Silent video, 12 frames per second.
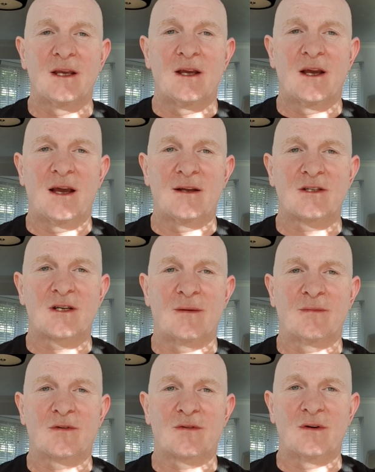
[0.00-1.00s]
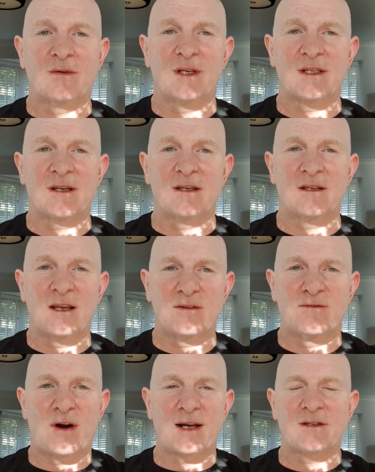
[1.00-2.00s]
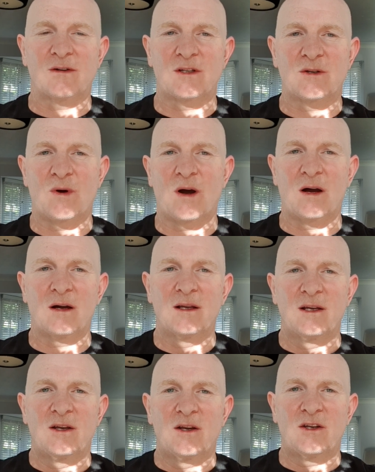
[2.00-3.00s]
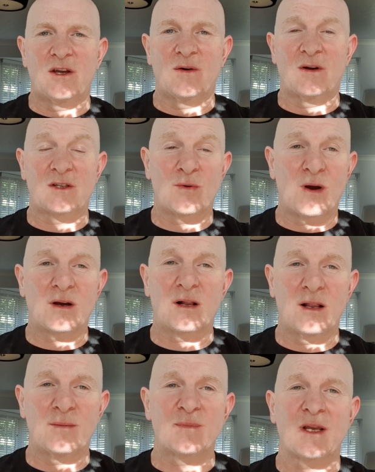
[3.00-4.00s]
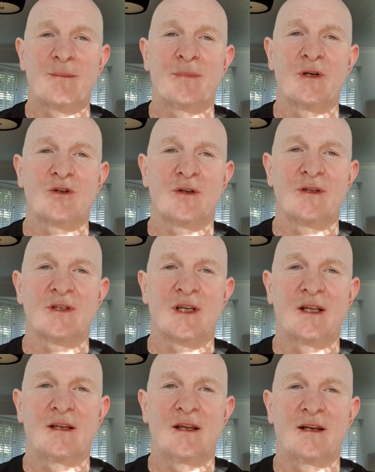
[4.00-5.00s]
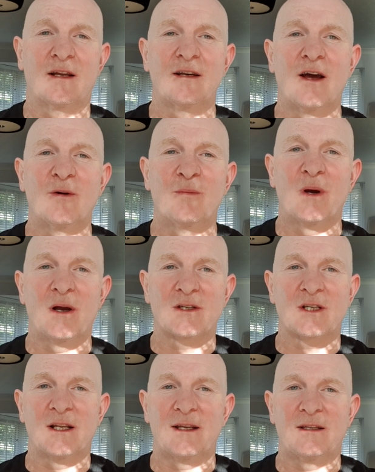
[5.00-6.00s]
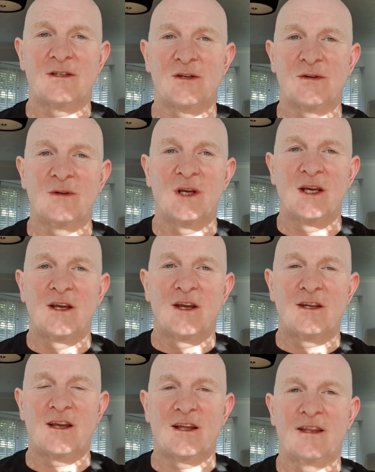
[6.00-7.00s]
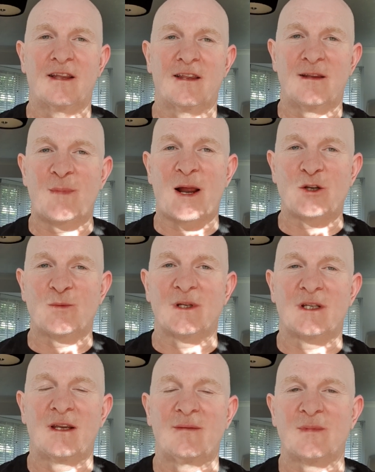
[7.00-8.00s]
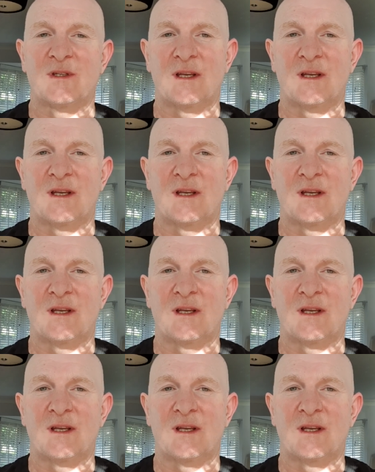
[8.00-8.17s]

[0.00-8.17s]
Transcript: to come through is vital to our club's ambitions, and I know personally to the management team's